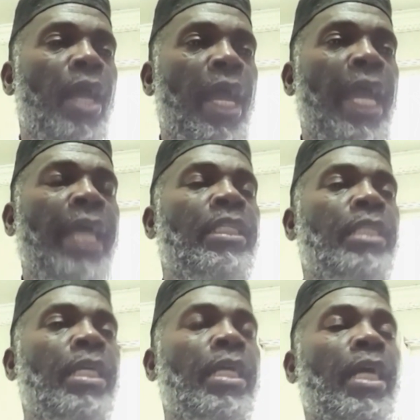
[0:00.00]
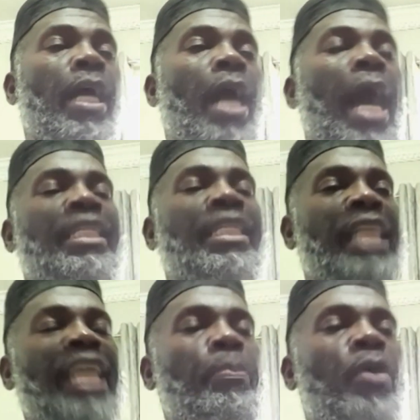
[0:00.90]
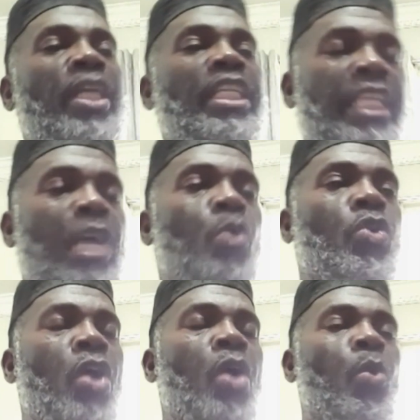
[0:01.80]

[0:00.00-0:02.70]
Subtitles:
And At that point, they will know